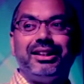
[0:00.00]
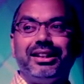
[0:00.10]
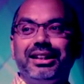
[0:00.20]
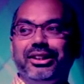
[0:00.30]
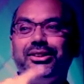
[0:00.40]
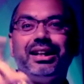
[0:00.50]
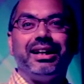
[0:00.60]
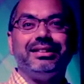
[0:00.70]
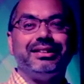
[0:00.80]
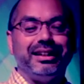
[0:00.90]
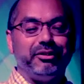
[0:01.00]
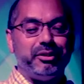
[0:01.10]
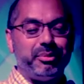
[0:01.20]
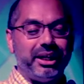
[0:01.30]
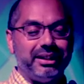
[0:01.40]
all of you guys are
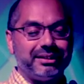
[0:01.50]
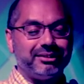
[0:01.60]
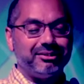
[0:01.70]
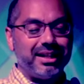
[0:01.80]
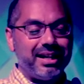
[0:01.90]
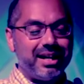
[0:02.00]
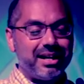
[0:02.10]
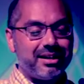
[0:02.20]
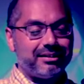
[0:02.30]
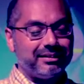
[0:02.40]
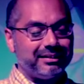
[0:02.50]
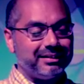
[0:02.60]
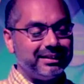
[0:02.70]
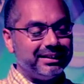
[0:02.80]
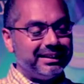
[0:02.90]
giving me right now.
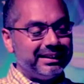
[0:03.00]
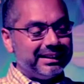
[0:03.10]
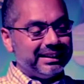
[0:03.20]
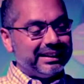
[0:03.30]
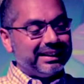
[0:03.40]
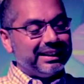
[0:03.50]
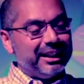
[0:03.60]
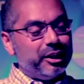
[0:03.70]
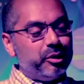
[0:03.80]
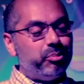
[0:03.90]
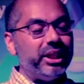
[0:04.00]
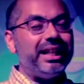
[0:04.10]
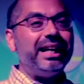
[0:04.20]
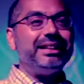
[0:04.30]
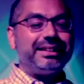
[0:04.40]

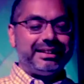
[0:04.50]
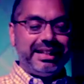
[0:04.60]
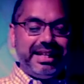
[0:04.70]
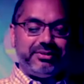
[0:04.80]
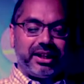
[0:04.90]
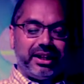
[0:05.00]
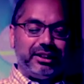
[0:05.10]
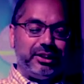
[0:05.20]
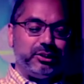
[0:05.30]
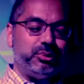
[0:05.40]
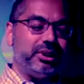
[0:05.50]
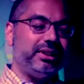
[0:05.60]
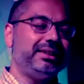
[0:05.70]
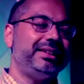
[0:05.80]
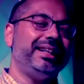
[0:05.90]
But then Steve uttered the
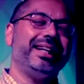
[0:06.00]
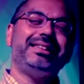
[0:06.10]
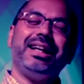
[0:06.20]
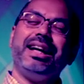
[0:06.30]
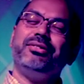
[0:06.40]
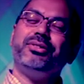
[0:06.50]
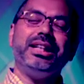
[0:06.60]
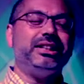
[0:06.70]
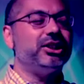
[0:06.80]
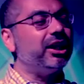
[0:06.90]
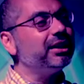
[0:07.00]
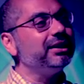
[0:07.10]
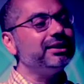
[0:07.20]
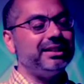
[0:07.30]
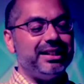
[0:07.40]
words that gets every
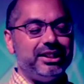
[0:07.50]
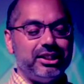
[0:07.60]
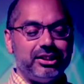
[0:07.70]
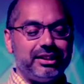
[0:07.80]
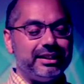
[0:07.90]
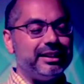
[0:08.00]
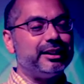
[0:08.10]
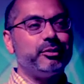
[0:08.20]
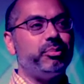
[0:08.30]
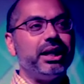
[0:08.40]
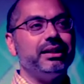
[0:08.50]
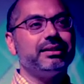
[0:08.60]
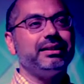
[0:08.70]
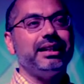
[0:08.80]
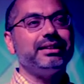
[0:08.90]
doctor's and nurse's
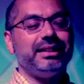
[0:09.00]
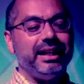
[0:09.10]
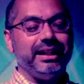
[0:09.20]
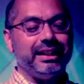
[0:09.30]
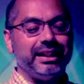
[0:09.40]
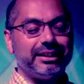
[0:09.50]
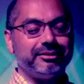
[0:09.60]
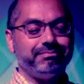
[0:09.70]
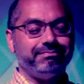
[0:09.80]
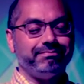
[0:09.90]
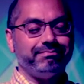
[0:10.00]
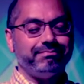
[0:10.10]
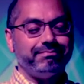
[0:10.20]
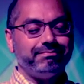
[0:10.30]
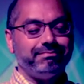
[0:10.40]
spider sense tingling.
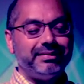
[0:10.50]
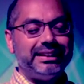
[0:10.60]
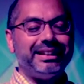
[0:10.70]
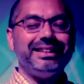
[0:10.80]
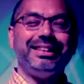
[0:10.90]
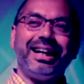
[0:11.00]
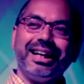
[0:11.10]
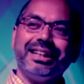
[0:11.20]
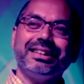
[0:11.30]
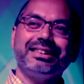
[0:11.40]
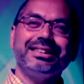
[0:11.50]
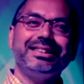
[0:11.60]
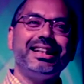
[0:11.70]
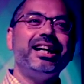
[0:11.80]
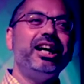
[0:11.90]
He said, Doc,
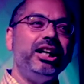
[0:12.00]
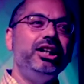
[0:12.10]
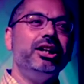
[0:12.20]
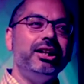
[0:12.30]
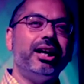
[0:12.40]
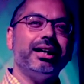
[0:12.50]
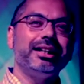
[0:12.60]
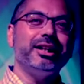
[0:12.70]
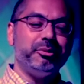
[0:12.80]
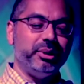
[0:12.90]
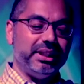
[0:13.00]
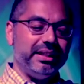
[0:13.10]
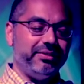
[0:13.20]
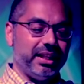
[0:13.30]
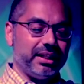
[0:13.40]
you're not going to
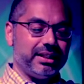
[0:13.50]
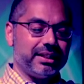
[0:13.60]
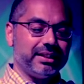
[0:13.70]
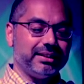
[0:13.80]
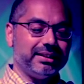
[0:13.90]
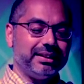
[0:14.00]
believe this.